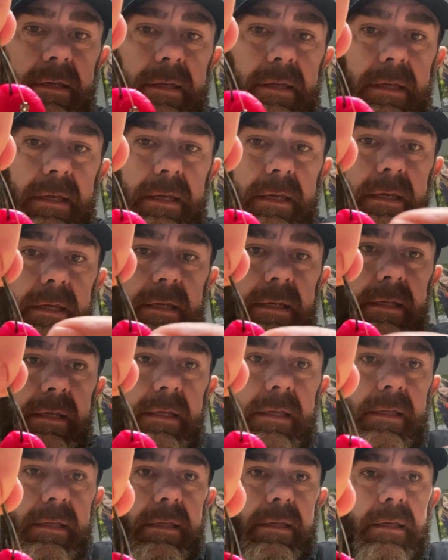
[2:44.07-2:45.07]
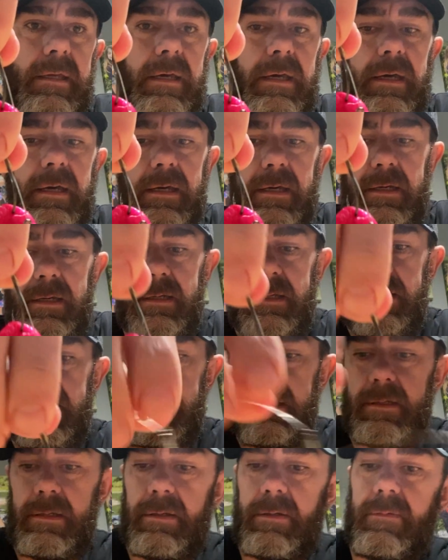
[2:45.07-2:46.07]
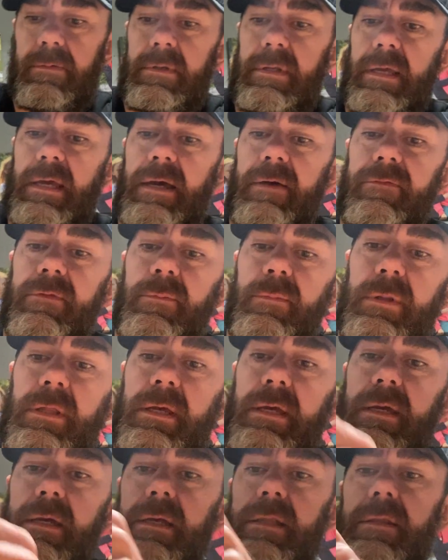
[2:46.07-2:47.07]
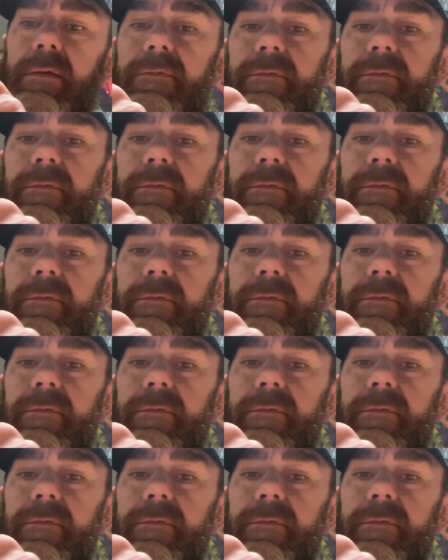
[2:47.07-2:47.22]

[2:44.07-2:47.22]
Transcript: And when you have the blade, the